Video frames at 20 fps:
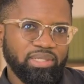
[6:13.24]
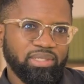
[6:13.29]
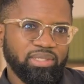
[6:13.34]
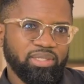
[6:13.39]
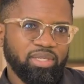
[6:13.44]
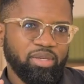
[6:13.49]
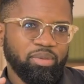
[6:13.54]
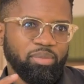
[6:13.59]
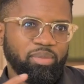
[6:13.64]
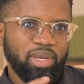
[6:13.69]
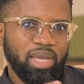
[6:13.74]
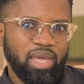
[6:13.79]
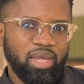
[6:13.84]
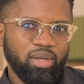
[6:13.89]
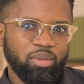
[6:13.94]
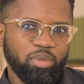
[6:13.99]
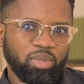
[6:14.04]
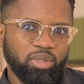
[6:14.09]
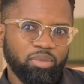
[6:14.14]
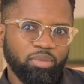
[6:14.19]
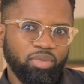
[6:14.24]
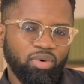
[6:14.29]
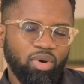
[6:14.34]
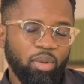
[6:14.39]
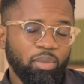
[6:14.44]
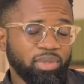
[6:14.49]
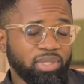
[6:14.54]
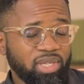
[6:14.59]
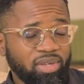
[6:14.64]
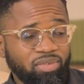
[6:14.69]
the same Edelman
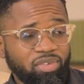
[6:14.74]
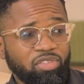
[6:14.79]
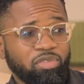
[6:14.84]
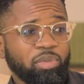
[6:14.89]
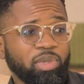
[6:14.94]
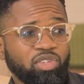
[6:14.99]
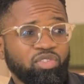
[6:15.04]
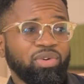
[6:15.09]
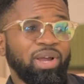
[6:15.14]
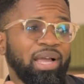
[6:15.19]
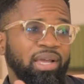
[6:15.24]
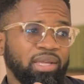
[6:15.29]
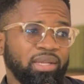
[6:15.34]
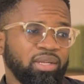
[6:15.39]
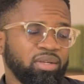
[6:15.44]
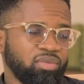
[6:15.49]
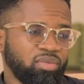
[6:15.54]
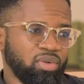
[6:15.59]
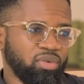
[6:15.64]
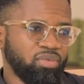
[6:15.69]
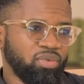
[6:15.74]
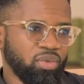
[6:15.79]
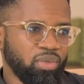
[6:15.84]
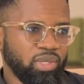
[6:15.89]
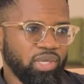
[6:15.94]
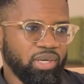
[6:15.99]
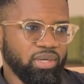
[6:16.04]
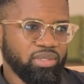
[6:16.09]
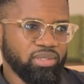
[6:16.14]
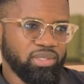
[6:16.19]
barometer, if you've been tracking it for a few
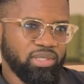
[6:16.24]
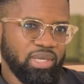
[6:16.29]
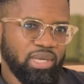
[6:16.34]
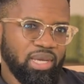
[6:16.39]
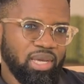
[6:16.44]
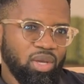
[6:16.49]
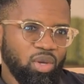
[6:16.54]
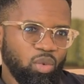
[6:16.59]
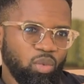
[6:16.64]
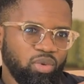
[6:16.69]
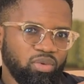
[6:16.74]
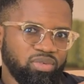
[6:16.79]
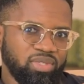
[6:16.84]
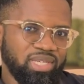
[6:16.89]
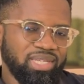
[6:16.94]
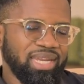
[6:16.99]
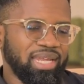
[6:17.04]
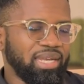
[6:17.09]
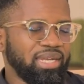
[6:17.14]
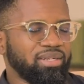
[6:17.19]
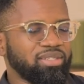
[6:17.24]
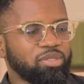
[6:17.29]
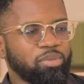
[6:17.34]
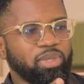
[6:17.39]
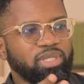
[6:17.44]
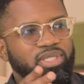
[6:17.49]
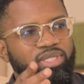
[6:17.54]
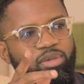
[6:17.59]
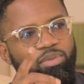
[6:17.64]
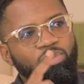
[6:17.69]
years, we've seen that there's
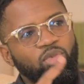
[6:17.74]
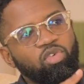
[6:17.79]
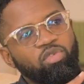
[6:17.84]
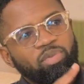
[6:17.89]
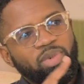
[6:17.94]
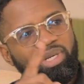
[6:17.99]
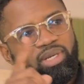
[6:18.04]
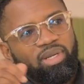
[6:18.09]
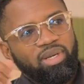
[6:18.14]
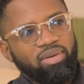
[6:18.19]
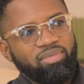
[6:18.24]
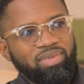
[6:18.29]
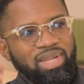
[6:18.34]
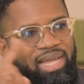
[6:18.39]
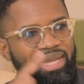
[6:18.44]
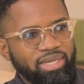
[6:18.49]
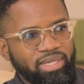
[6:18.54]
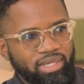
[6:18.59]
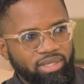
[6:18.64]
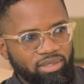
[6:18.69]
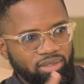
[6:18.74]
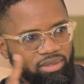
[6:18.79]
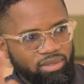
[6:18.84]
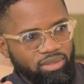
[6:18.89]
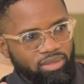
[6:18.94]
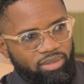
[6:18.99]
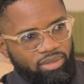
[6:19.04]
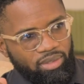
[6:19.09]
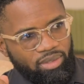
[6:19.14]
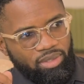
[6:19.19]
been some movement of that needle.
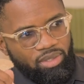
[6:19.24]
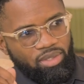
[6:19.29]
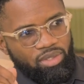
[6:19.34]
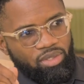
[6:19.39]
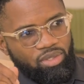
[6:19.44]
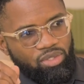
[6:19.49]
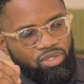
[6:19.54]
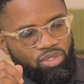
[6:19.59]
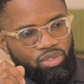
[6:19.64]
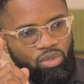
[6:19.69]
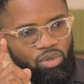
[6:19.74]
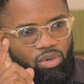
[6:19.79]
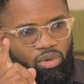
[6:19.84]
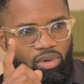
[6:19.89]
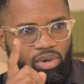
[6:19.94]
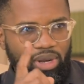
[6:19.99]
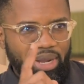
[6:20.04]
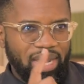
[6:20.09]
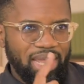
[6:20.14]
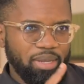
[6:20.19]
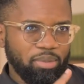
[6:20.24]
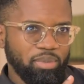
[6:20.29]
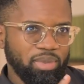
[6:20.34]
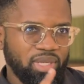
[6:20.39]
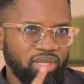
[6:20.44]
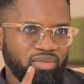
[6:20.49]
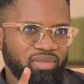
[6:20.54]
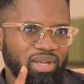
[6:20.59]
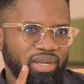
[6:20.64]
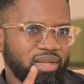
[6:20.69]
So I
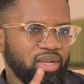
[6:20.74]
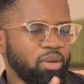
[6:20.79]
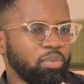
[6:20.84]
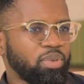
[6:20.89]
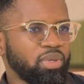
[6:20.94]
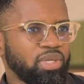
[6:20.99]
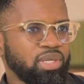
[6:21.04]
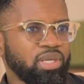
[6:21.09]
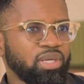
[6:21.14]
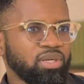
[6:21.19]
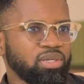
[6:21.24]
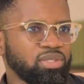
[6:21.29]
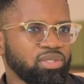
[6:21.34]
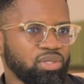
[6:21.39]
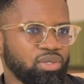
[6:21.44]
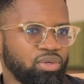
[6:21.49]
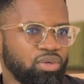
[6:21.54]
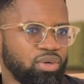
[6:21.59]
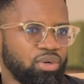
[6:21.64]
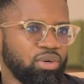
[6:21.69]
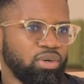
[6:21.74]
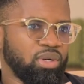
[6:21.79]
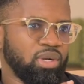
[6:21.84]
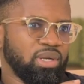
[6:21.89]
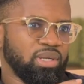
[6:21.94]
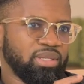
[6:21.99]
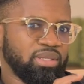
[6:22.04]
believe that a couple of years ago,